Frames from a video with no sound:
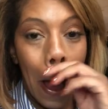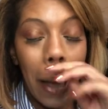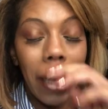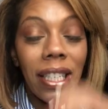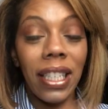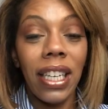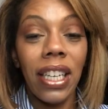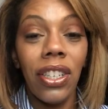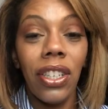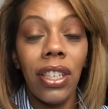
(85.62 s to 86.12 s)

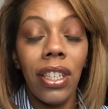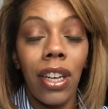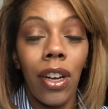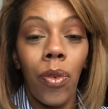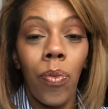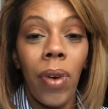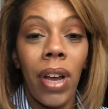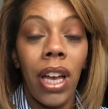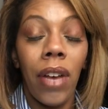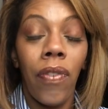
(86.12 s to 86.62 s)
essentially a
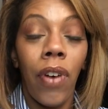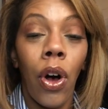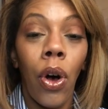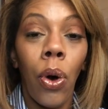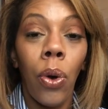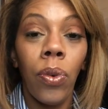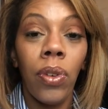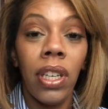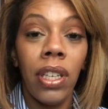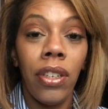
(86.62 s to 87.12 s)
way of
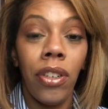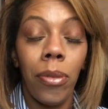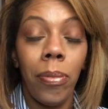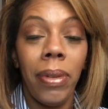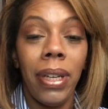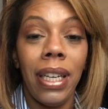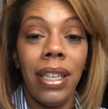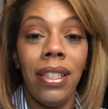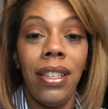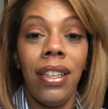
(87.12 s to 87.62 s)
holding your
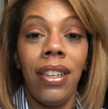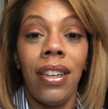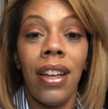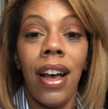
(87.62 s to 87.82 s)
place in